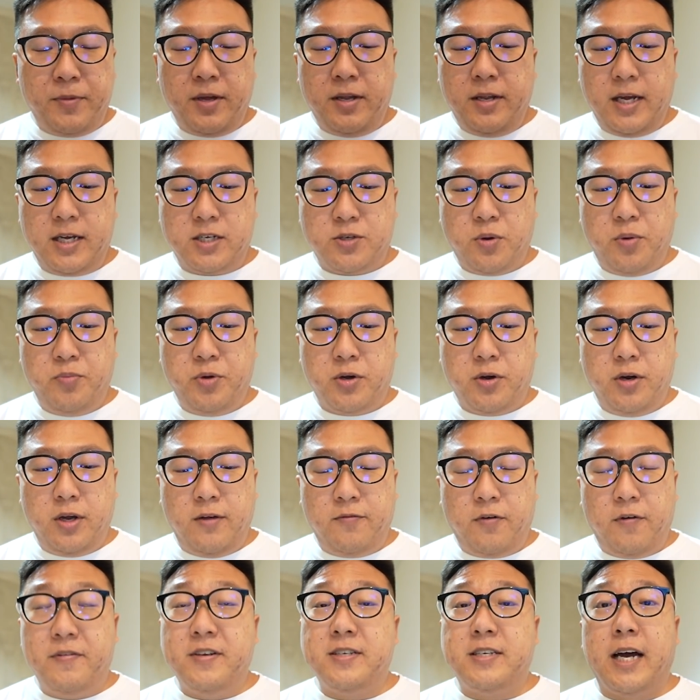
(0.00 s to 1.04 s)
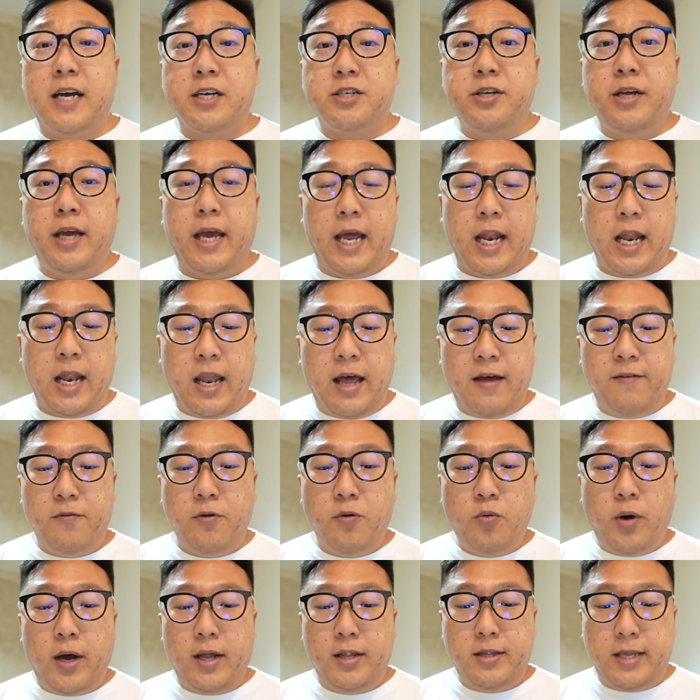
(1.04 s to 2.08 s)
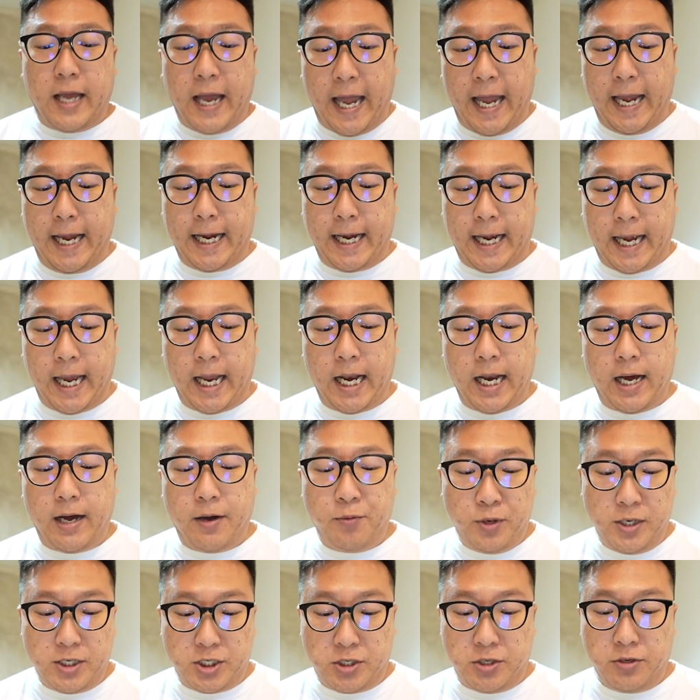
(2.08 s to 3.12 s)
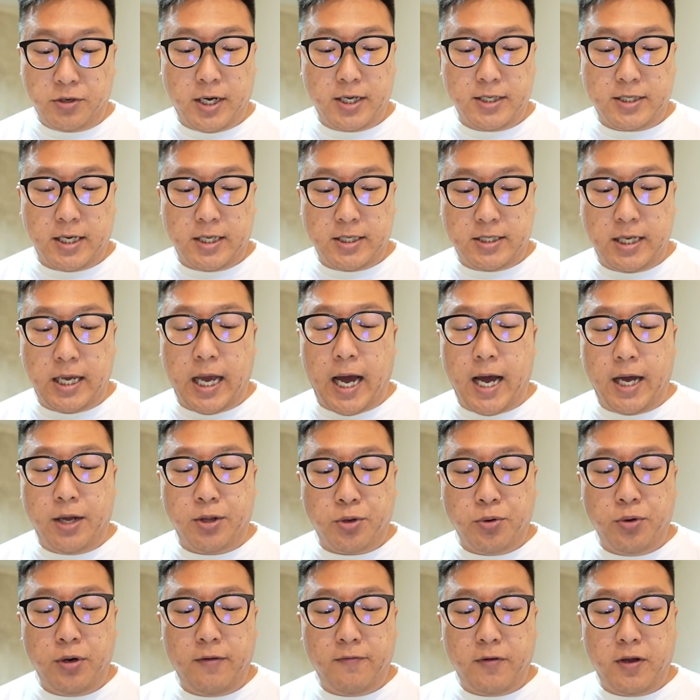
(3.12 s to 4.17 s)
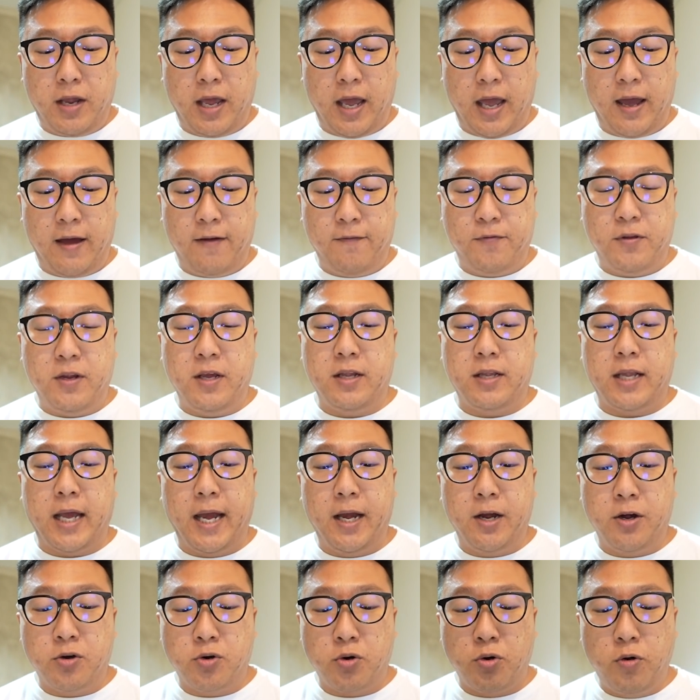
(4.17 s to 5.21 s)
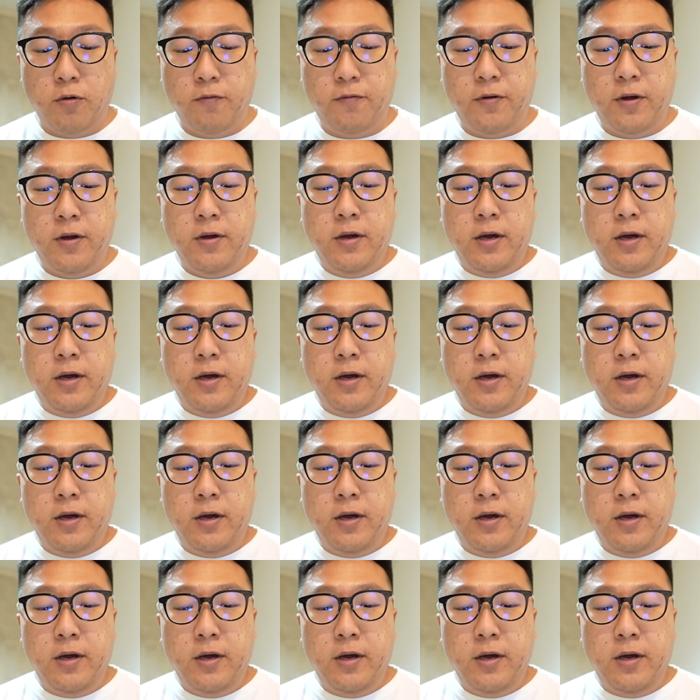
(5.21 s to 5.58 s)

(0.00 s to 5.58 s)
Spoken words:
the next one we're going to evolve is actually a level 1 Tangela, which you guys can see I don't even have the Tangrowth